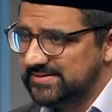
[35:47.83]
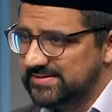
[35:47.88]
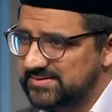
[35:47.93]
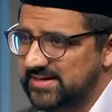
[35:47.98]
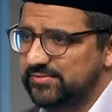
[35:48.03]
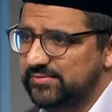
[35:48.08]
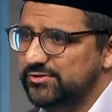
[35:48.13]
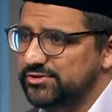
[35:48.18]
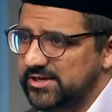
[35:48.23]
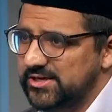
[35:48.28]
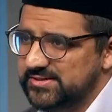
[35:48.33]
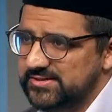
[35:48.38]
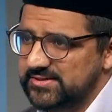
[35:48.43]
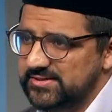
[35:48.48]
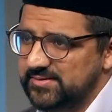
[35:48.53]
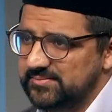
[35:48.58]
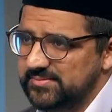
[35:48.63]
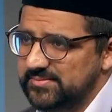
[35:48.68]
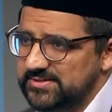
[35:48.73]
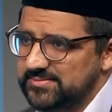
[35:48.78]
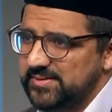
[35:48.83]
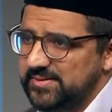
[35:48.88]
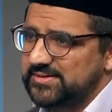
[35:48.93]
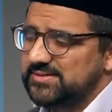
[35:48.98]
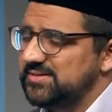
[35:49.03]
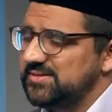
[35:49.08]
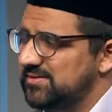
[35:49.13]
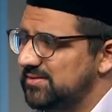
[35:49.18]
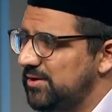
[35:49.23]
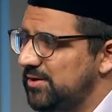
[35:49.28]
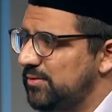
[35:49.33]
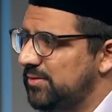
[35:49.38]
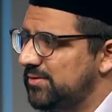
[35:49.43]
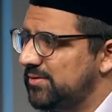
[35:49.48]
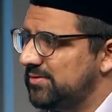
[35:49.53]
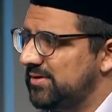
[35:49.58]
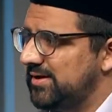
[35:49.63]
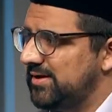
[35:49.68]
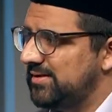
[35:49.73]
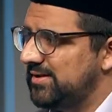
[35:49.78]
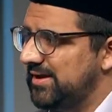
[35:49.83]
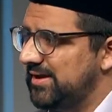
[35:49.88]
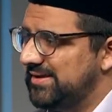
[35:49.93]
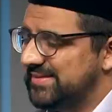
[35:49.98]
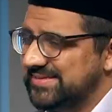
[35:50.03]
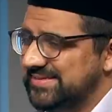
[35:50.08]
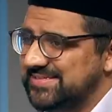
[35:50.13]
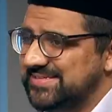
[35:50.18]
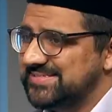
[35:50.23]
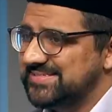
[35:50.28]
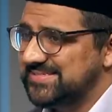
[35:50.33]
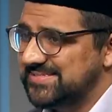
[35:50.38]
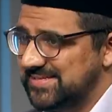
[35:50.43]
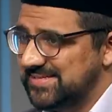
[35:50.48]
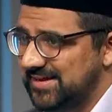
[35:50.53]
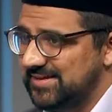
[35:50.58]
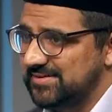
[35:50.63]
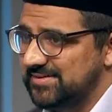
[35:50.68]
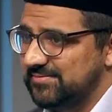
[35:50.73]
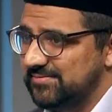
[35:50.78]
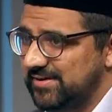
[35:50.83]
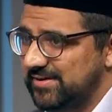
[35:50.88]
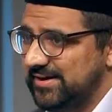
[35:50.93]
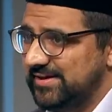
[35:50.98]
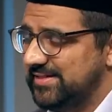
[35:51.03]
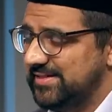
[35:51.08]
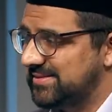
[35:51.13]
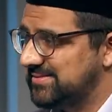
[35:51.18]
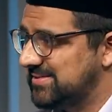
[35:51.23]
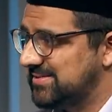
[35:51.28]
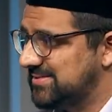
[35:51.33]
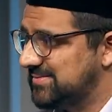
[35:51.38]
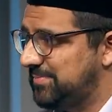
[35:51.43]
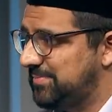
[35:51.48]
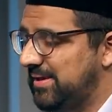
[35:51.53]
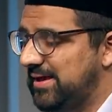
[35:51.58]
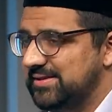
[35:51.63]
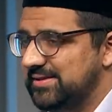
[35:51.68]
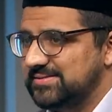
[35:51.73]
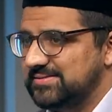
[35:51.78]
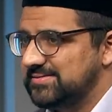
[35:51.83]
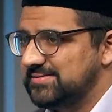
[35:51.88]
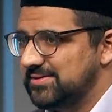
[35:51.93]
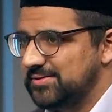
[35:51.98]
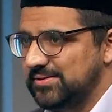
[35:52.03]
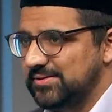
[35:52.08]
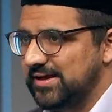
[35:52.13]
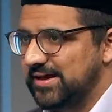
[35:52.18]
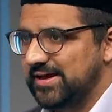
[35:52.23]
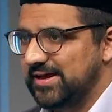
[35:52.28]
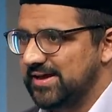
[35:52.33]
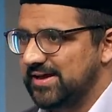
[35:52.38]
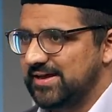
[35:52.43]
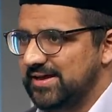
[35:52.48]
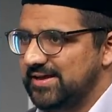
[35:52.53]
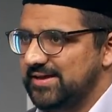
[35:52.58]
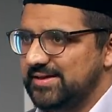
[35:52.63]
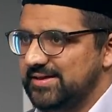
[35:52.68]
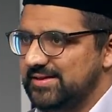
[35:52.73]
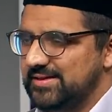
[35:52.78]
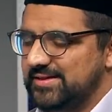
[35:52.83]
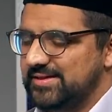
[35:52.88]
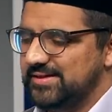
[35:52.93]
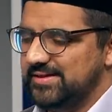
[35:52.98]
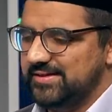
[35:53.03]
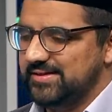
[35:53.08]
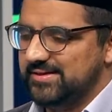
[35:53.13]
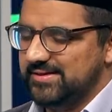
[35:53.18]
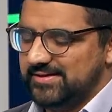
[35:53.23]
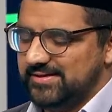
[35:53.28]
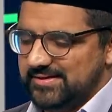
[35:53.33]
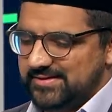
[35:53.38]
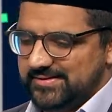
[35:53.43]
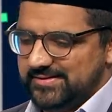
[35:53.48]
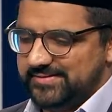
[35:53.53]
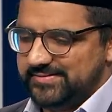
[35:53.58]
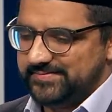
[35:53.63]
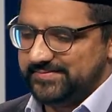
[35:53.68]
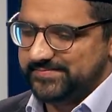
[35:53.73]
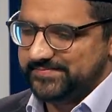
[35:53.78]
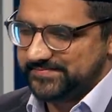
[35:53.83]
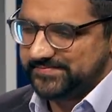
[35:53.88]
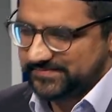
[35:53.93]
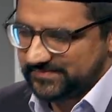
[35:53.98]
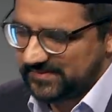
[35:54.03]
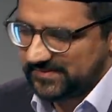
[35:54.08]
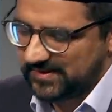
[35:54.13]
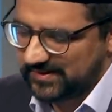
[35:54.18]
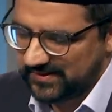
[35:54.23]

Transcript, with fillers: his son rejected him. It's mentioned in the Holy Quran. That's his son, right? That's his blood. So, yeah, Hazrat Lot's wife,